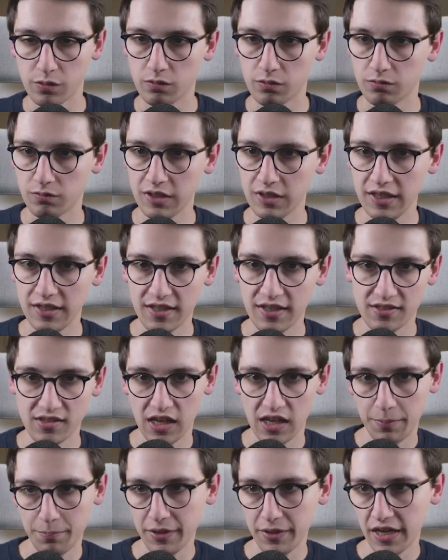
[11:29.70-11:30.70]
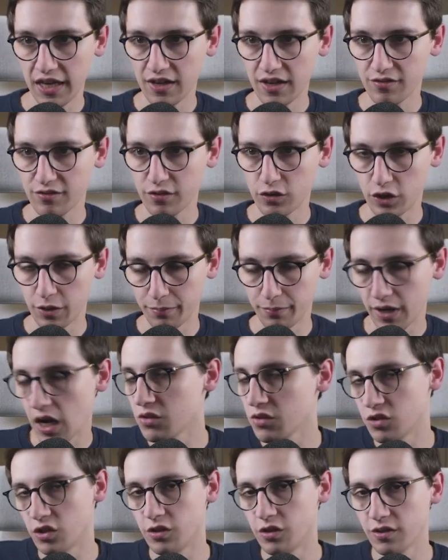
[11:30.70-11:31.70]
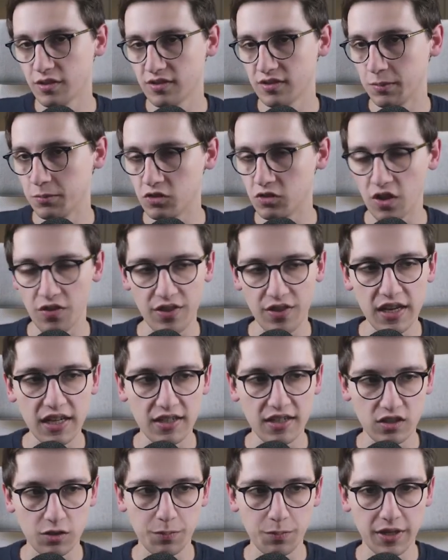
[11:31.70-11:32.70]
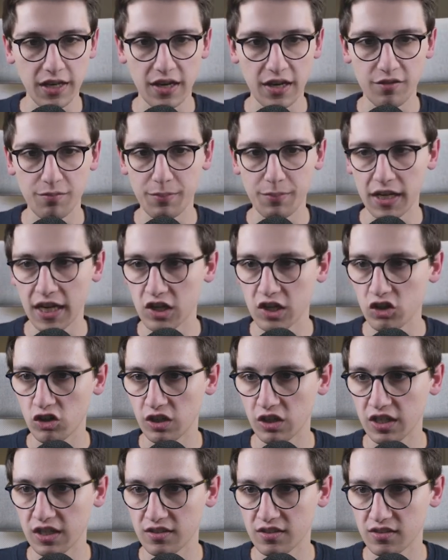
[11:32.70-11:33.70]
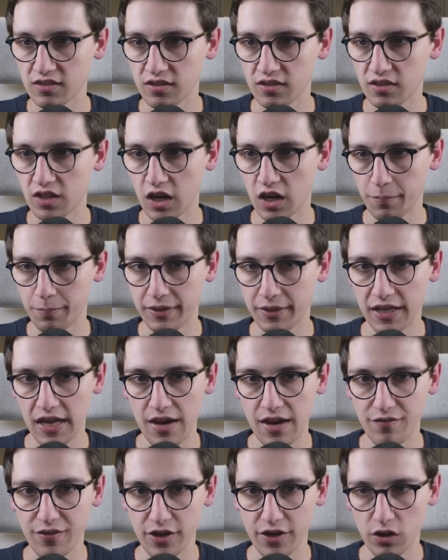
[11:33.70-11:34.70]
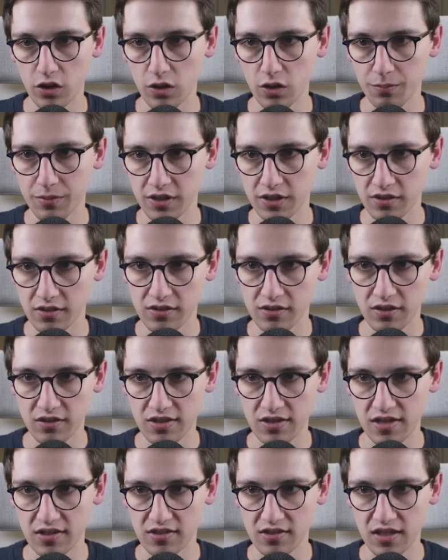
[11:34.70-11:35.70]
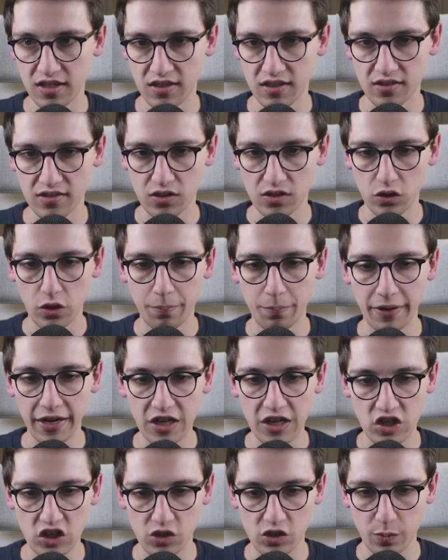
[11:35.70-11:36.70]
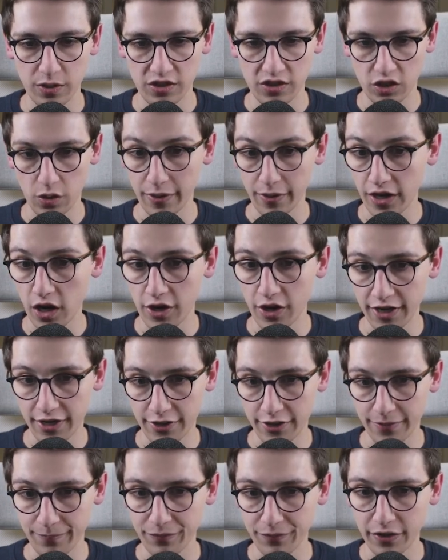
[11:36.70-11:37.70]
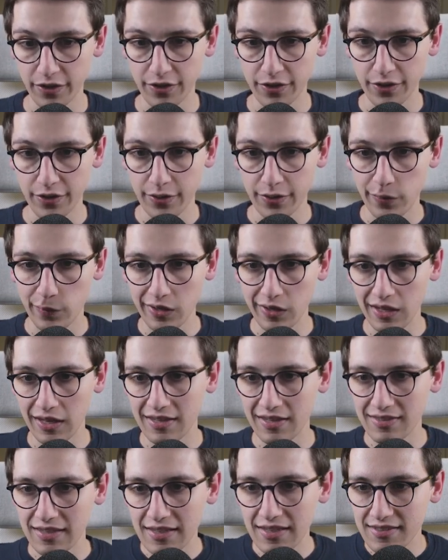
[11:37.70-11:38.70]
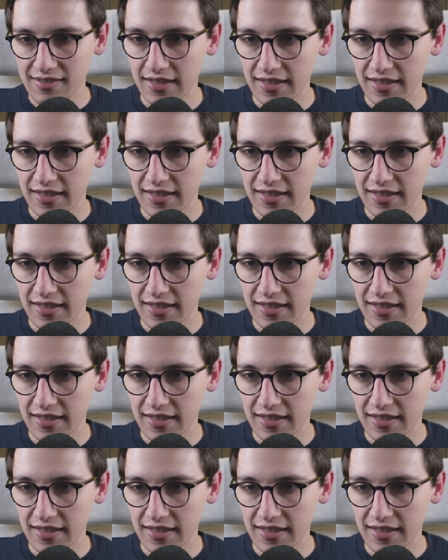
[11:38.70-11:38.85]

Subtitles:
it is a PDF, or the browser seems to think it's a PDF, but actually it's not a PDF at all, because as you can see, it has 0 pages. What's going on here? Well, let's take a